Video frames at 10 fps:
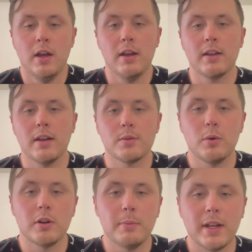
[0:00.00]
Hey guys,
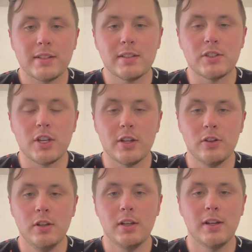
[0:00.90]
welcome back to the
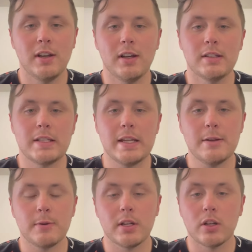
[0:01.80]
channel.
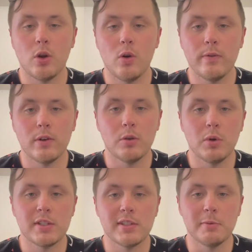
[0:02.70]
Today we're going to go over
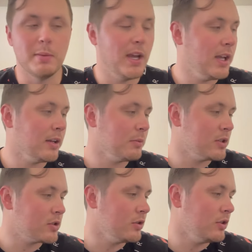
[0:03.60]
what's in the bag. I'm going
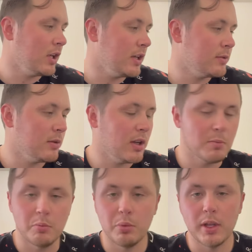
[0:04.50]
to show you guys what I've
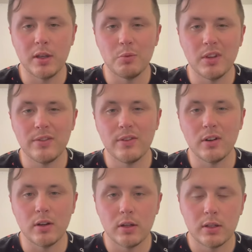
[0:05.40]
been playing with
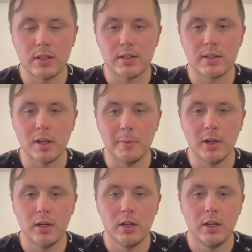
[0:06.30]
for this
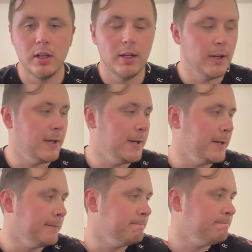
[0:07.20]
summer.
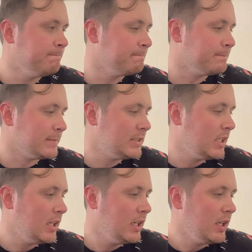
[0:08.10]
Um,
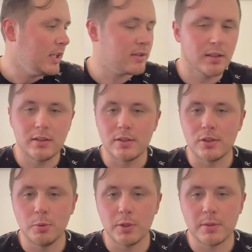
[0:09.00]
it's nothing
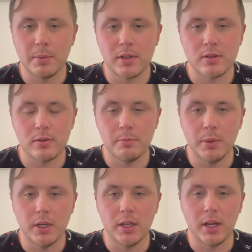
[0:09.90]
super special,
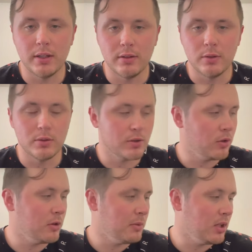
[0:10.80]
but I do
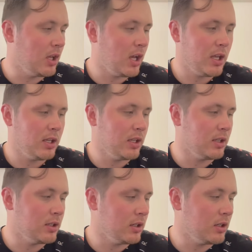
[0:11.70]
enjoy them a lot,
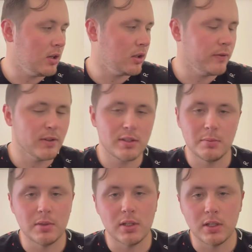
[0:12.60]
and I'll give you
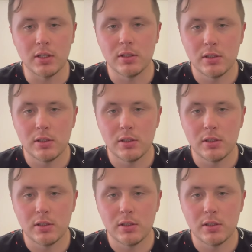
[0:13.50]
some of the